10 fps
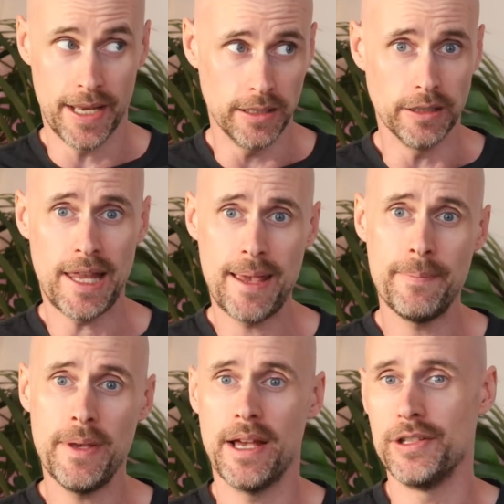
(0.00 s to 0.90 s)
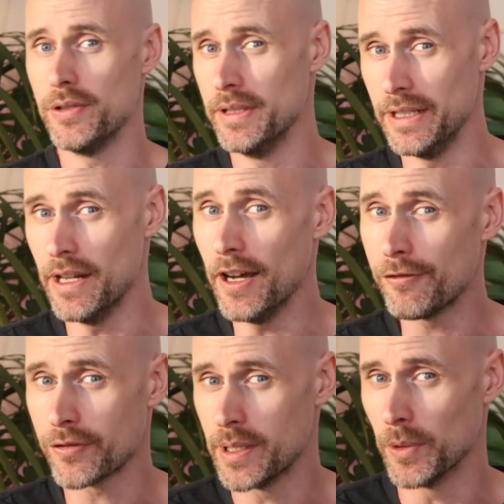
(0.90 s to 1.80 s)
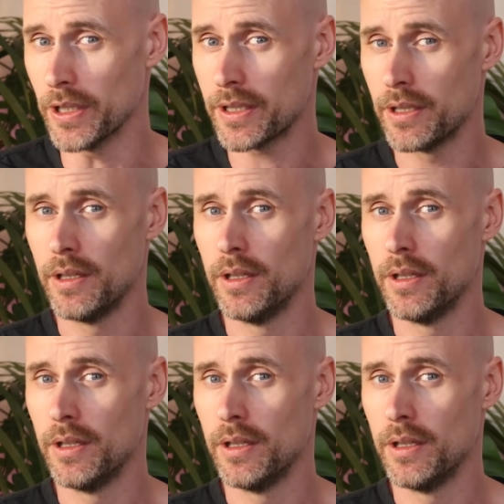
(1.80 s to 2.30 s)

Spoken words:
LLM and you need a framework.